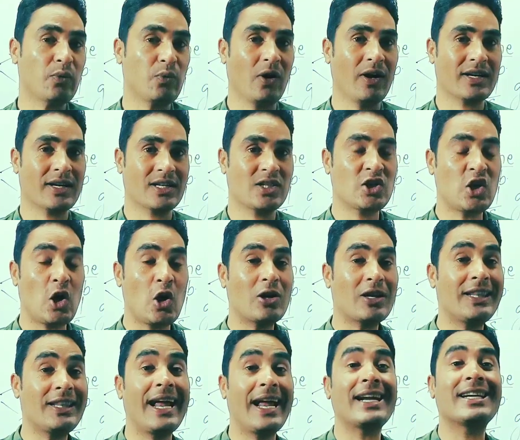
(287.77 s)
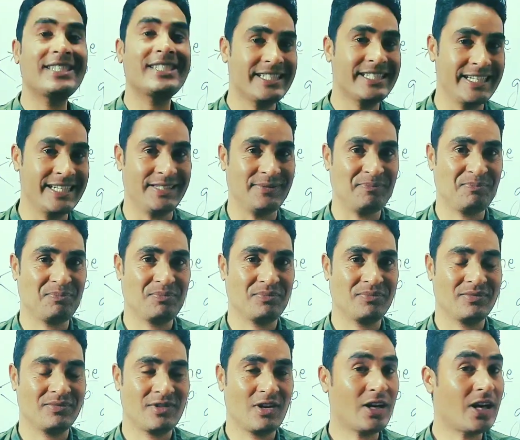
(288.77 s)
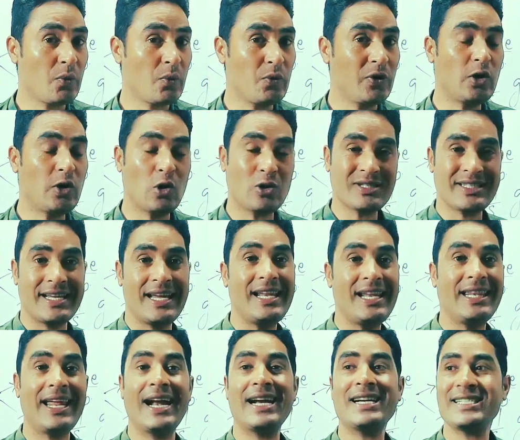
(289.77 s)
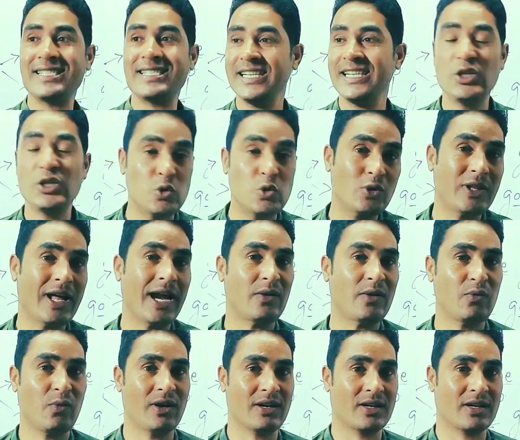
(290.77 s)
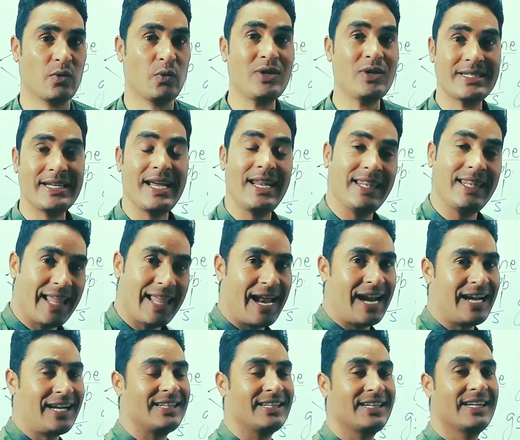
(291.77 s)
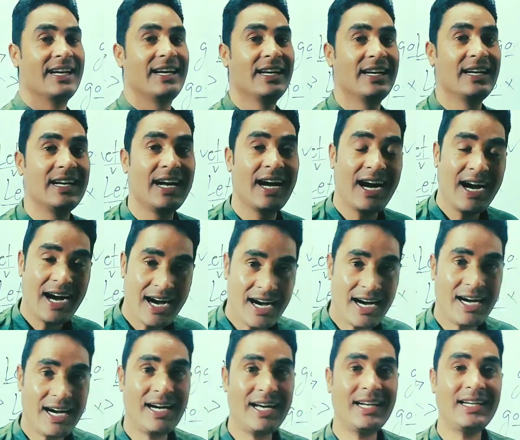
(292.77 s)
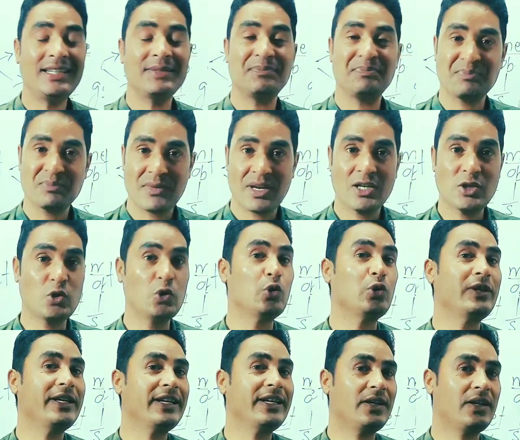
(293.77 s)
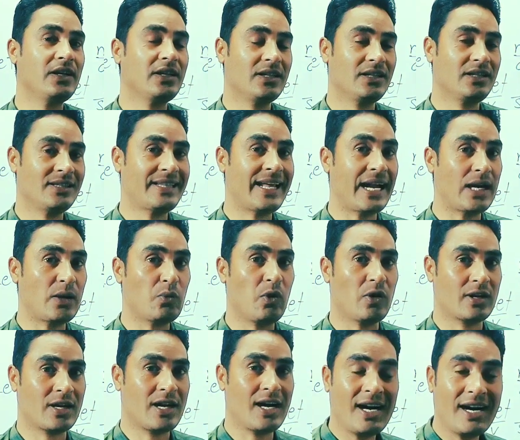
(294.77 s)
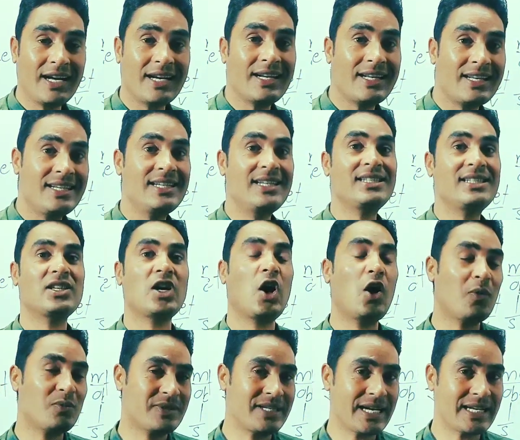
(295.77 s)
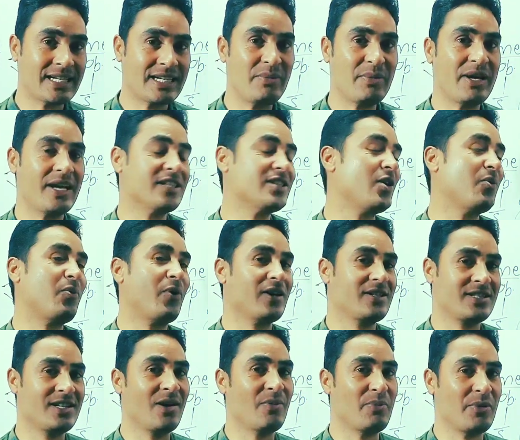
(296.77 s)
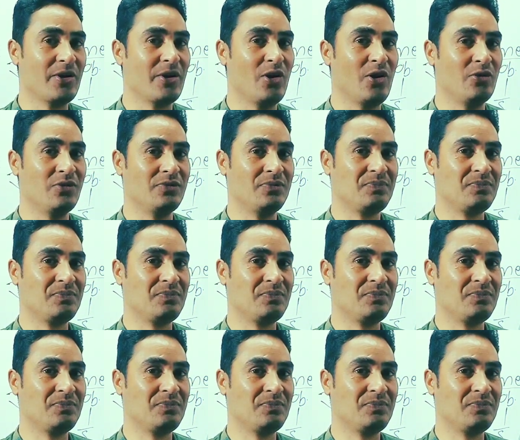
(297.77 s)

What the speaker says: work, not let she. Okay, we don't say let she do that work. We say let her do that work. Her is objective case of personal pronoun.